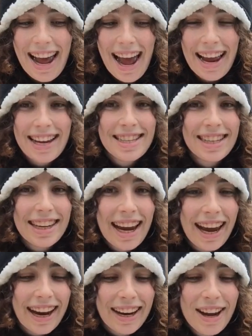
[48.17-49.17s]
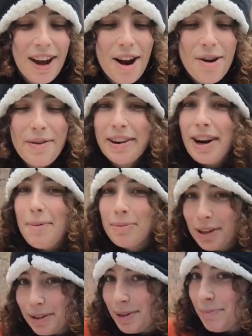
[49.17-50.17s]
And today we are up
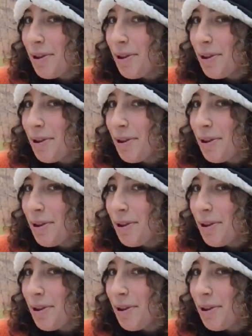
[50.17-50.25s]
close and